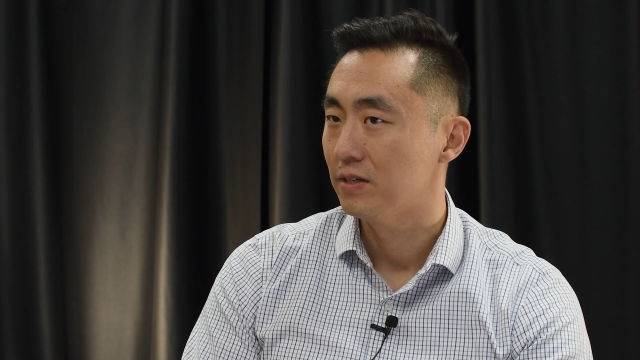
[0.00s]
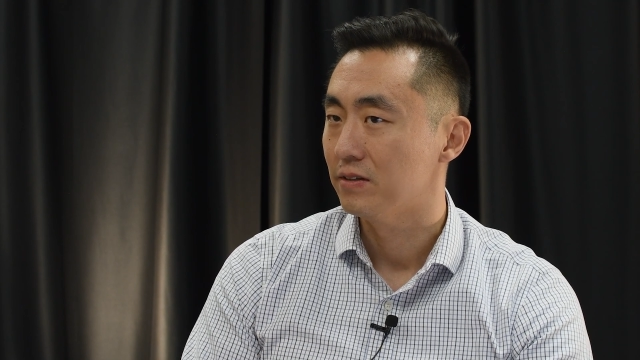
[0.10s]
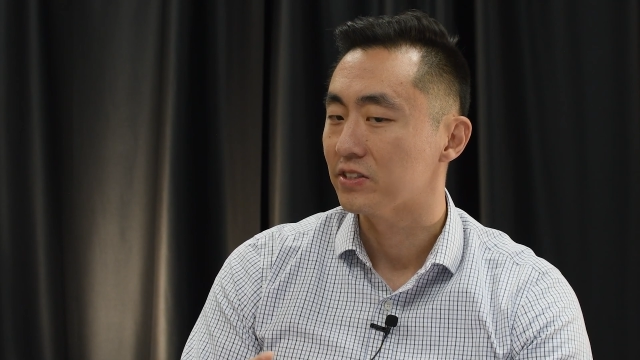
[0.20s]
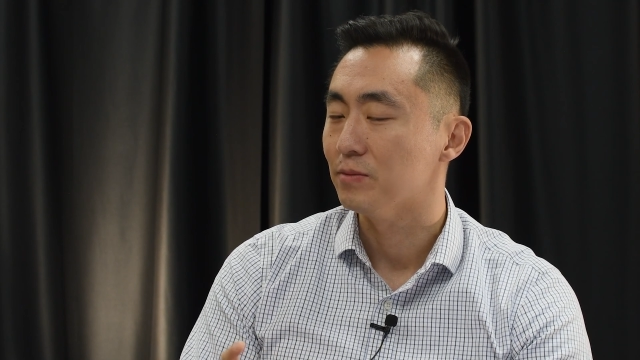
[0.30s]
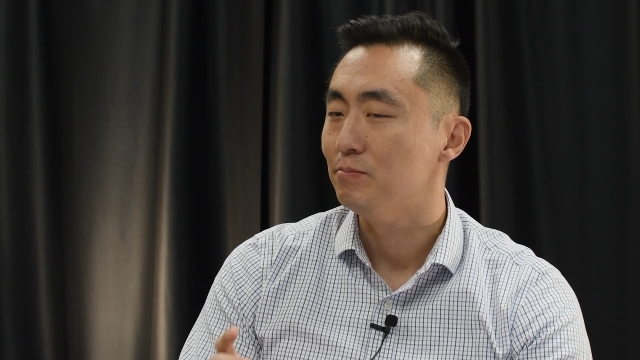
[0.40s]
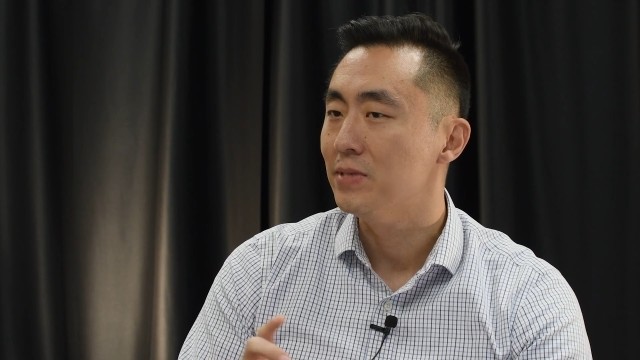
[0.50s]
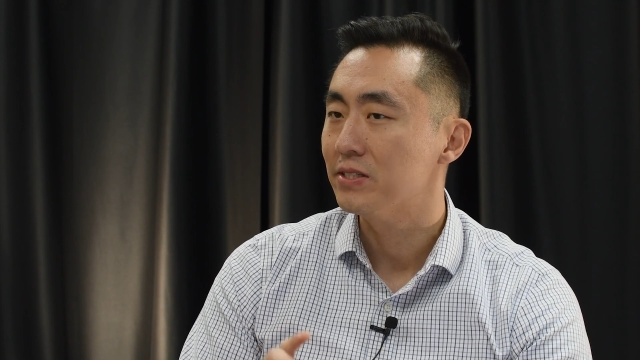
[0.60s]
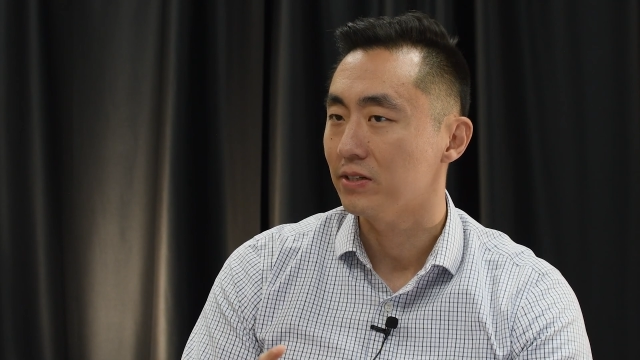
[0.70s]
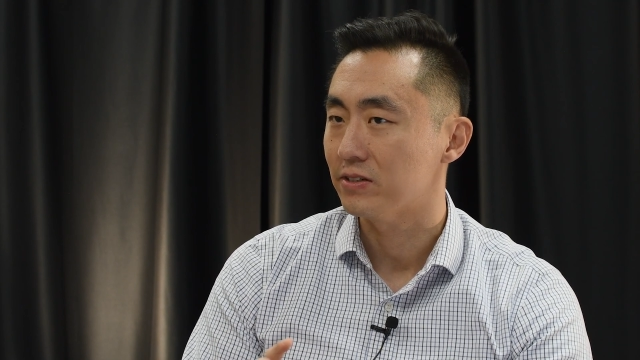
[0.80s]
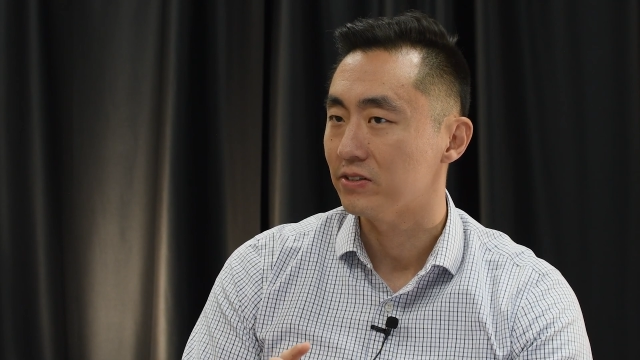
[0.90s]
There's a
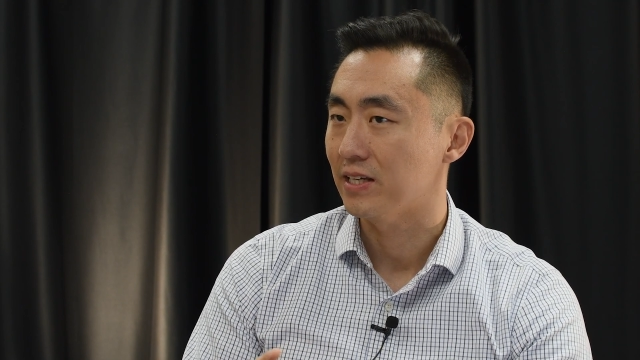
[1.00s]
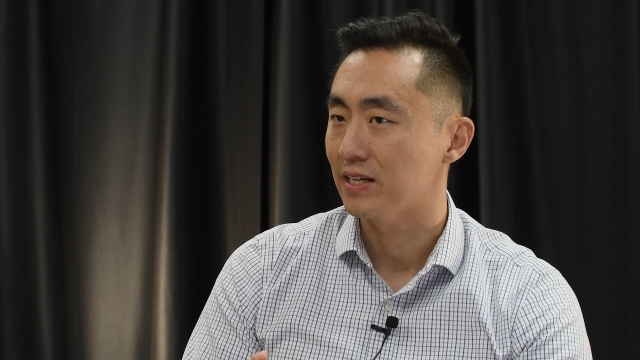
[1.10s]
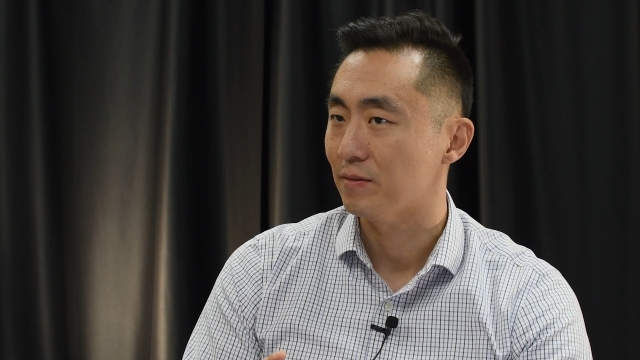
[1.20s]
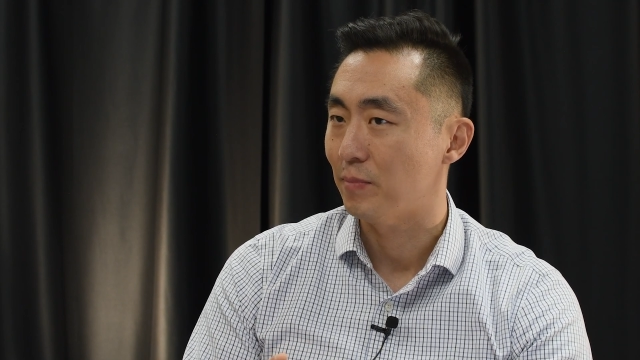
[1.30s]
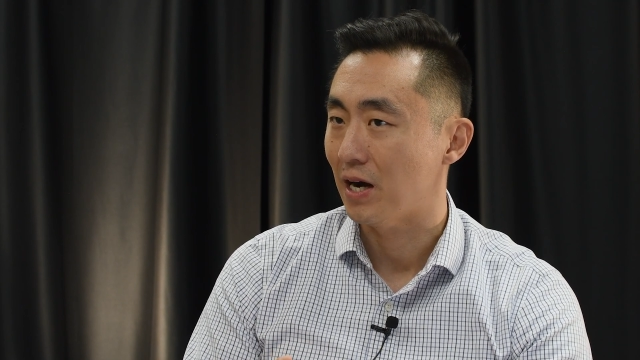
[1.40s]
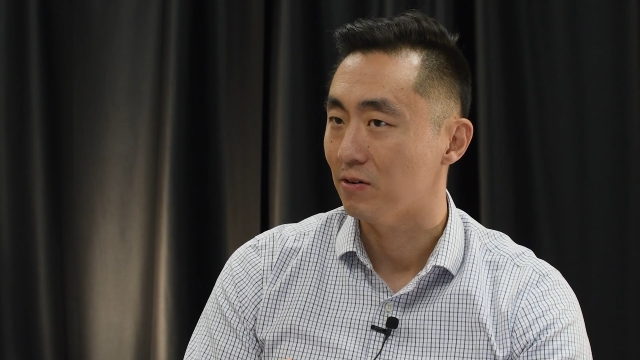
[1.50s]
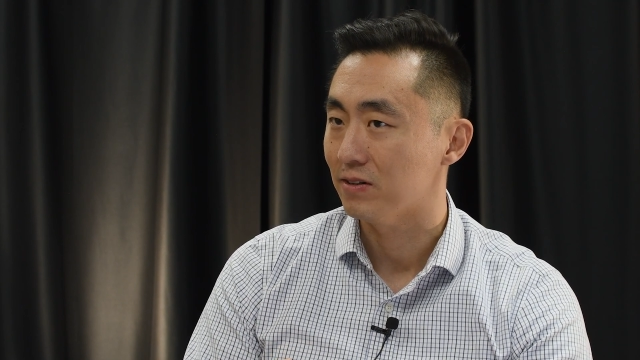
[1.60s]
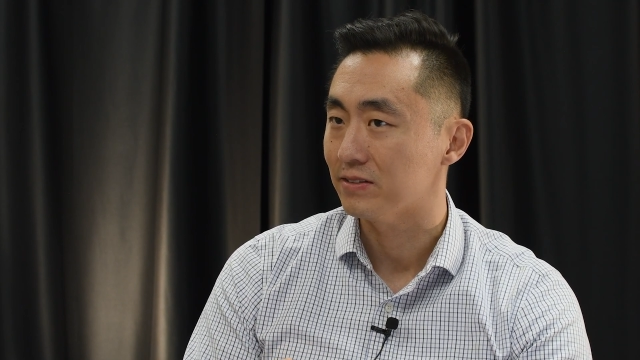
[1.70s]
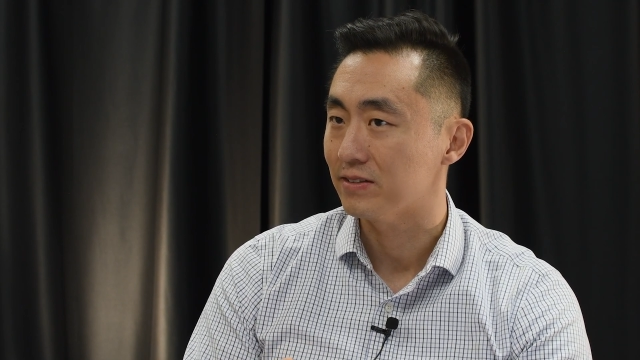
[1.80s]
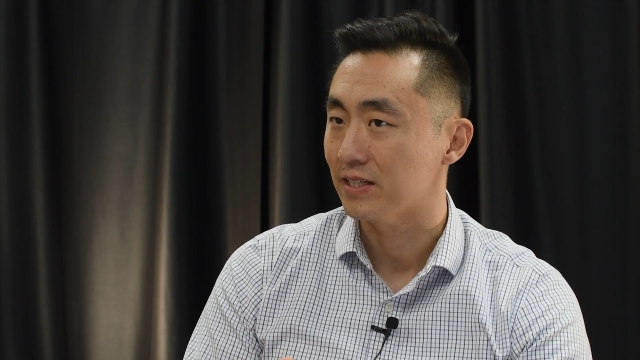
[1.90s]
misunderstanding of power
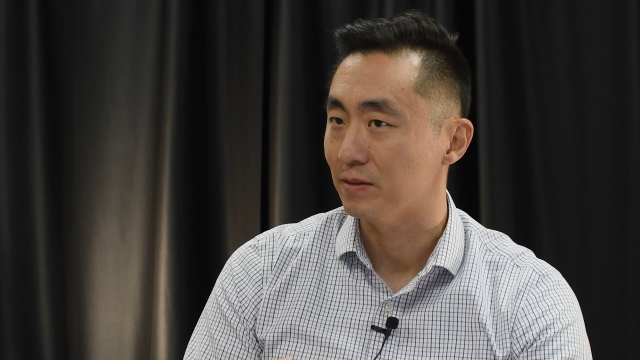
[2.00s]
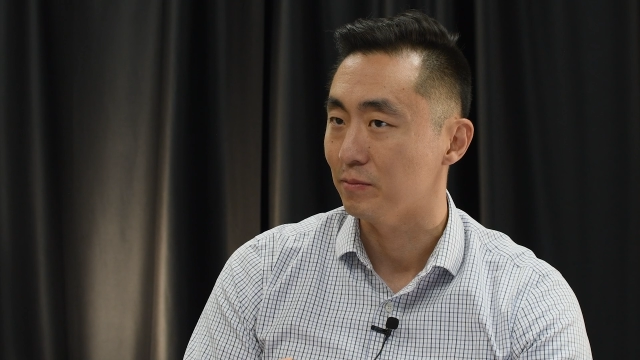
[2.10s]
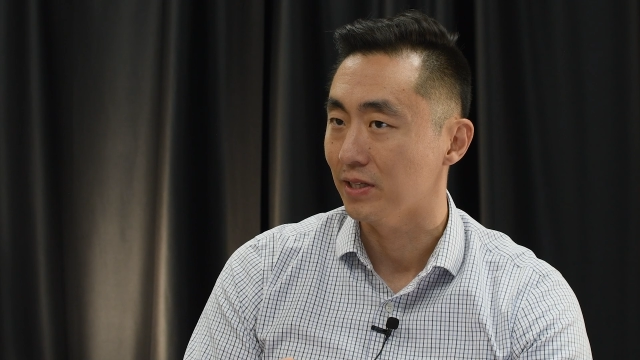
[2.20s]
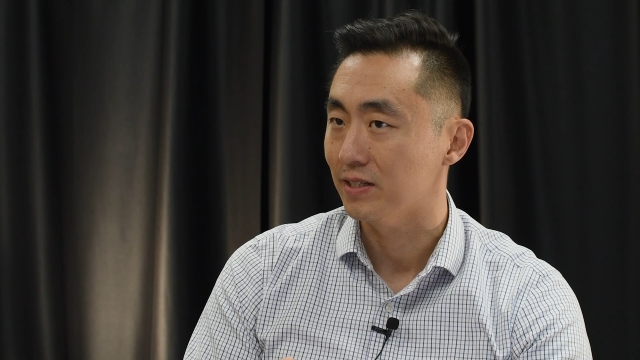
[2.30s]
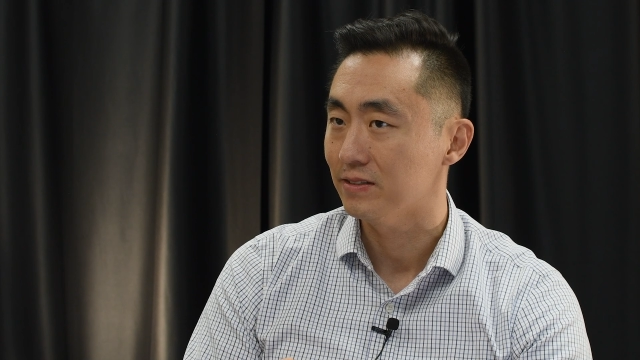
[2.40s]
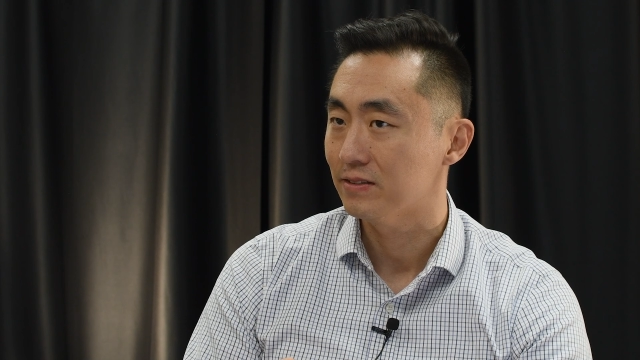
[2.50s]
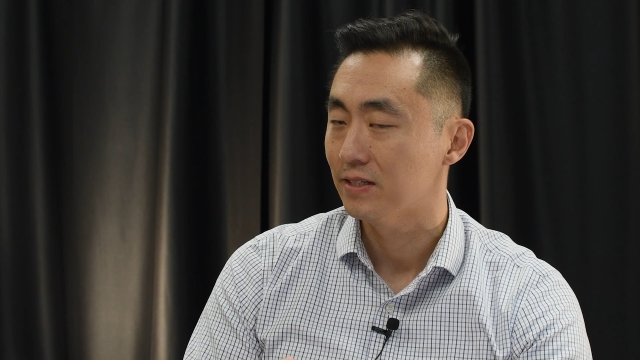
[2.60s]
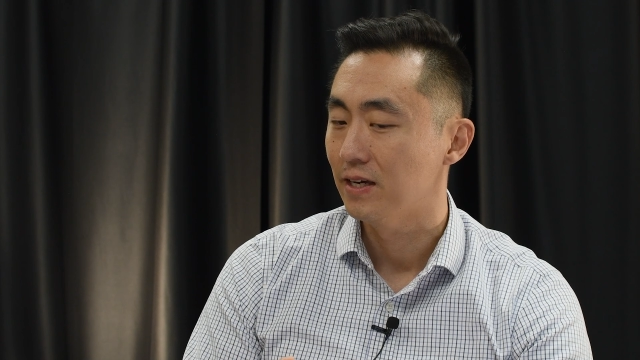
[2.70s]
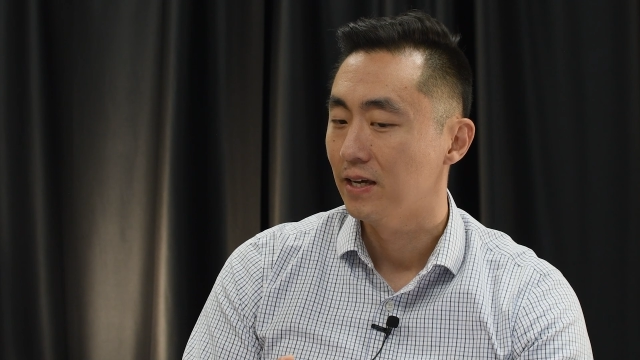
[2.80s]
that's taking place.